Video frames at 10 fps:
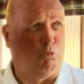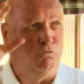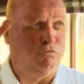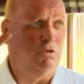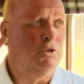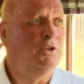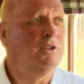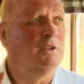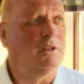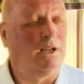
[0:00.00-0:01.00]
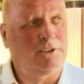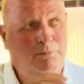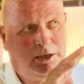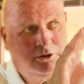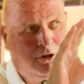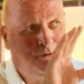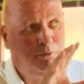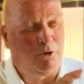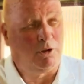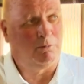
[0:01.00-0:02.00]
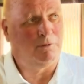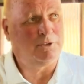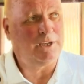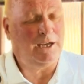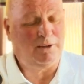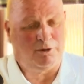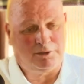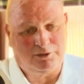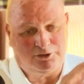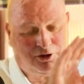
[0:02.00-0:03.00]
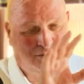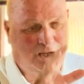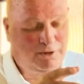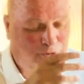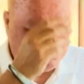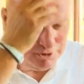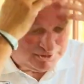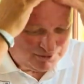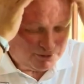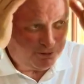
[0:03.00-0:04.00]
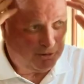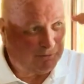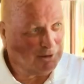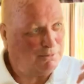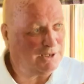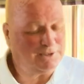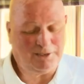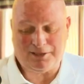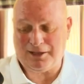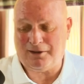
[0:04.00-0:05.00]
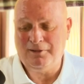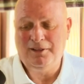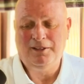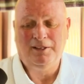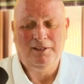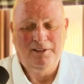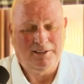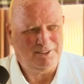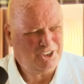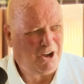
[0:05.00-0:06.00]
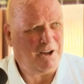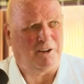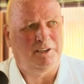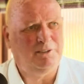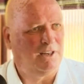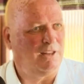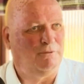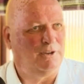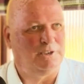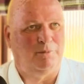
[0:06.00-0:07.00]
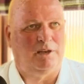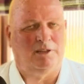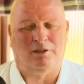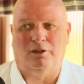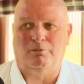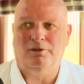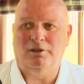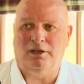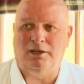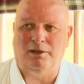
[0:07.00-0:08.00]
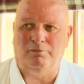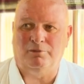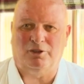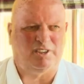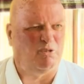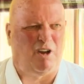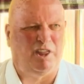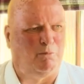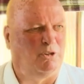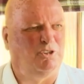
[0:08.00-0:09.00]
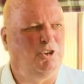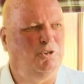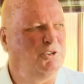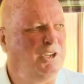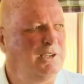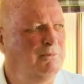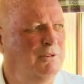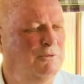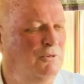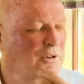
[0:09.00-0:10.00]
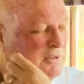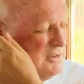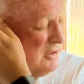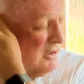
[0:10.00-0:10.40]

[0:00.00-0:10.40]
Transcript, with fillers: like smashed off the wall above his head and all this suntan lotion is has gone all over the place in there. He's tired. He's like the fittest man at the club because um, I ran them on the Tuesday before. Mm.